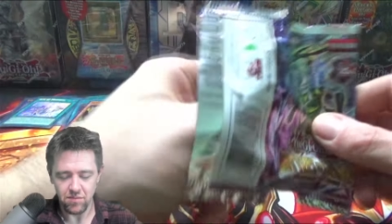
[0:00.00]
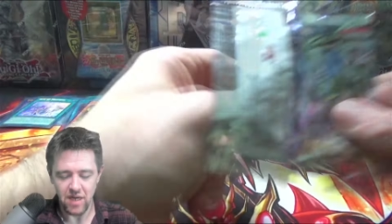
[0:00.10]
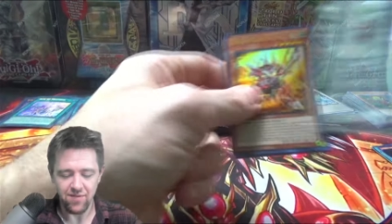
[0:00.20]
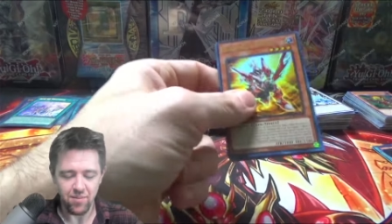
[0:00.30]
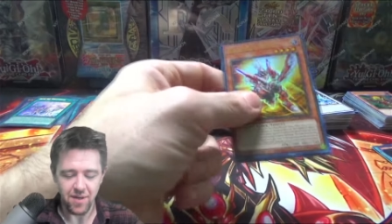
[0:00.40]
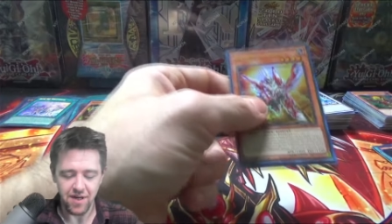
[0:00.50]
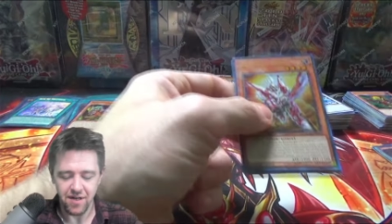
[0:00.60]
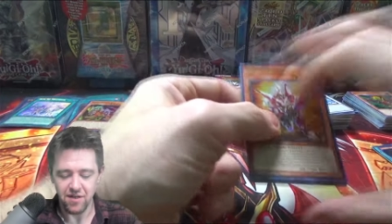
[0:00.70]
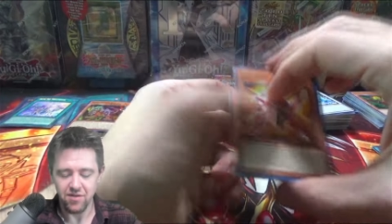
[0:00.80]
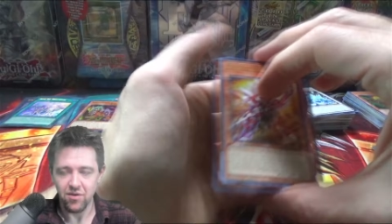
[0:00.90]
Everybody
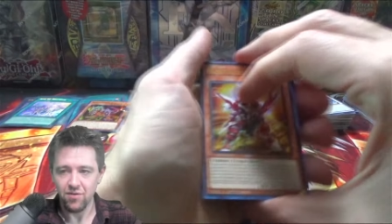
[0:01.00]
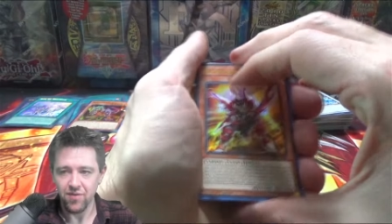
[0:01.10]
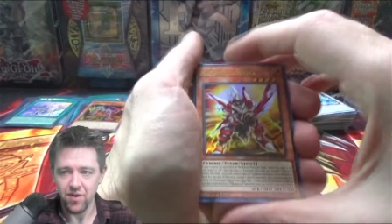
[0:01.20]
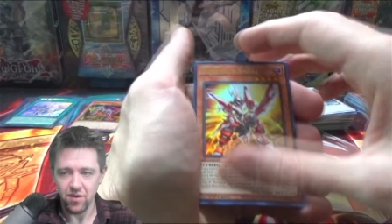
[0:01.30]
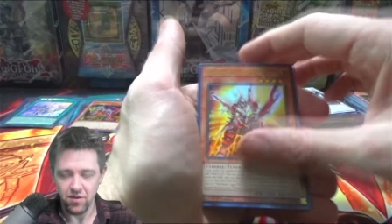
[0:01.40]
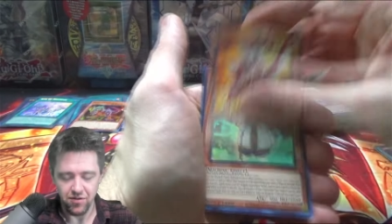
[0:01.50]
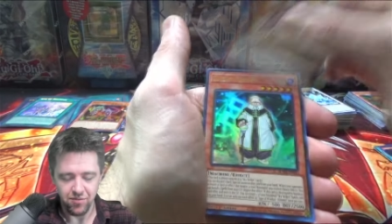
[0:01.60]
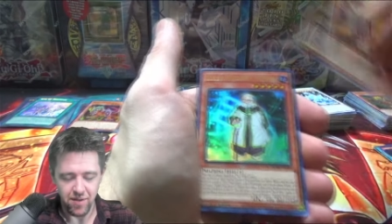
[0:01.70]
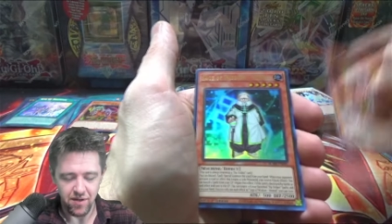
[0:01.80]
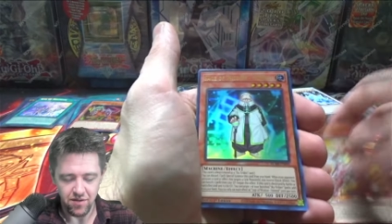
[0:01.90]
needs their field
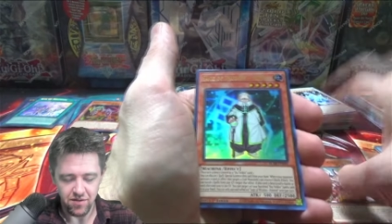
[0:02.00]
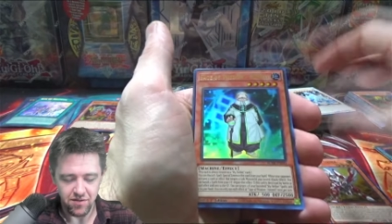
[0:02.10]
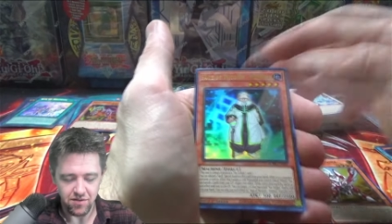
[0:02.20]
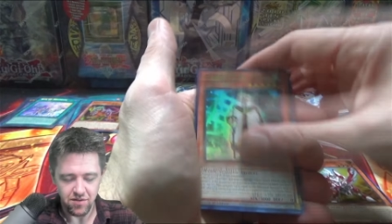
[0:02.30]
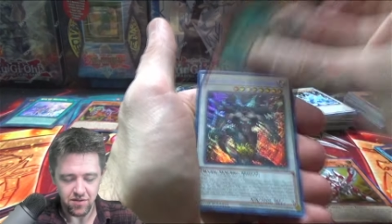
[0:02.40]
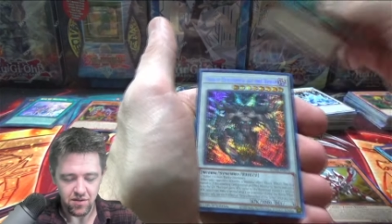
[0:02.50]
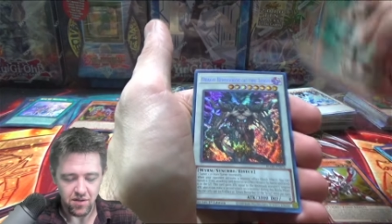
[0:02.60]
spells.